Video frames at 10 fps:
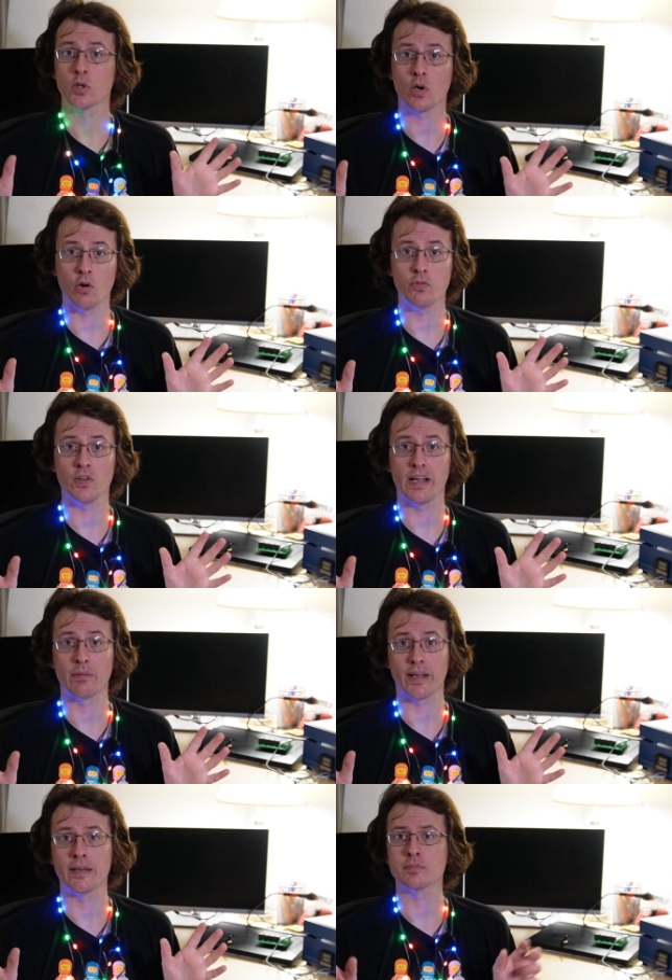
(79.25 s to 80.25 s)
go full
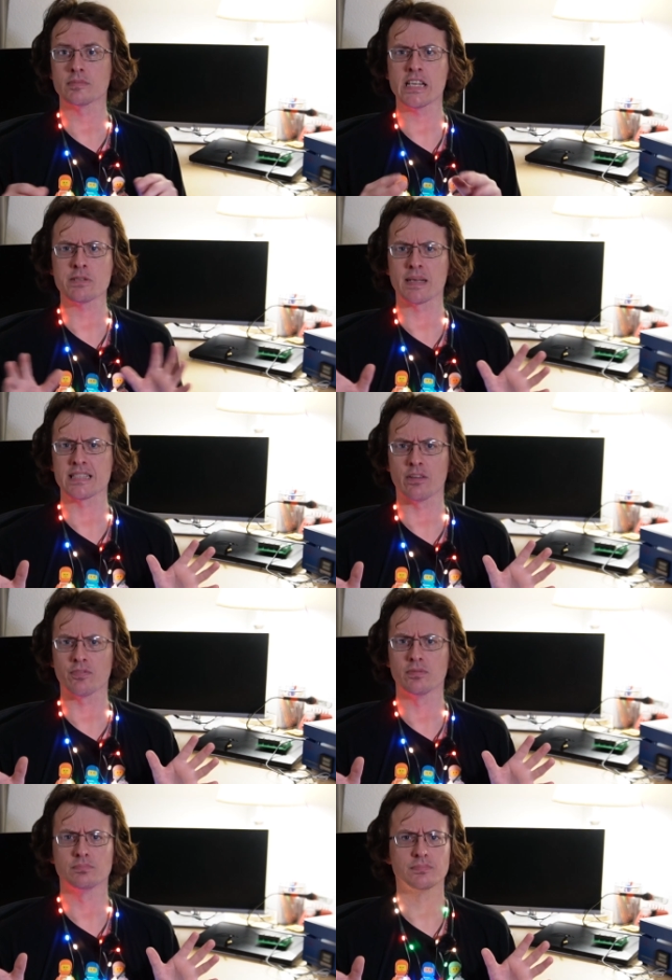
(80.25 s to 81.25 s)
out and teach myself
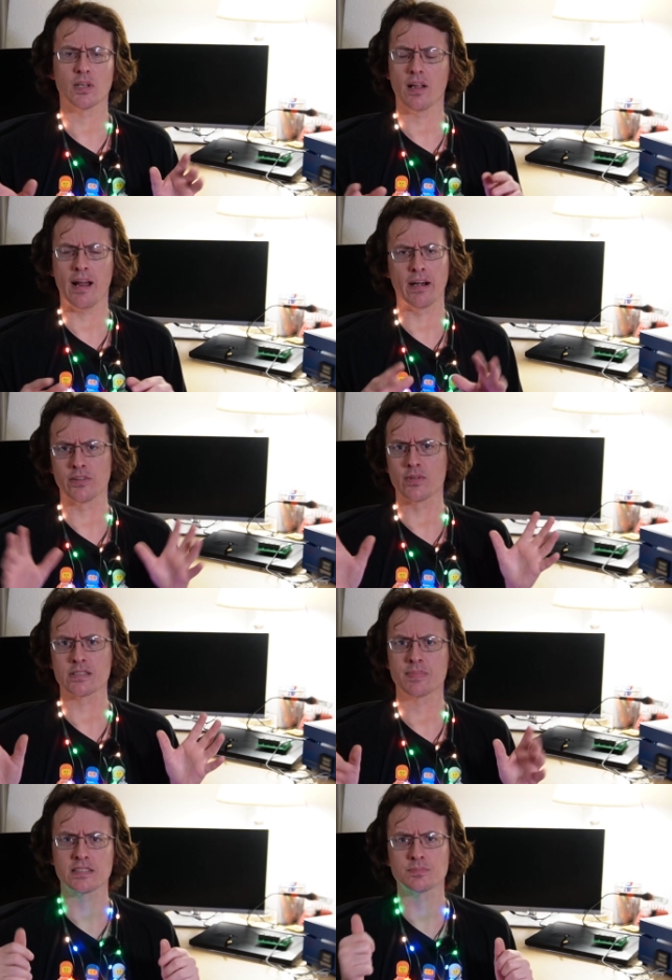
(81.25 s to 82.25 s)
how to do this,
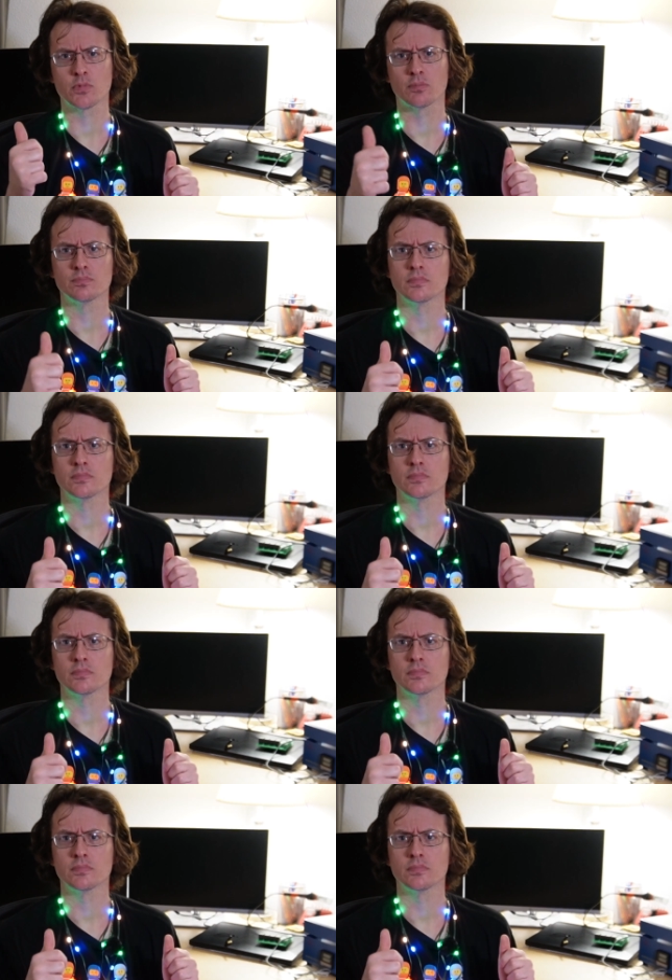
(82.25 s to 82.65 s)
because well,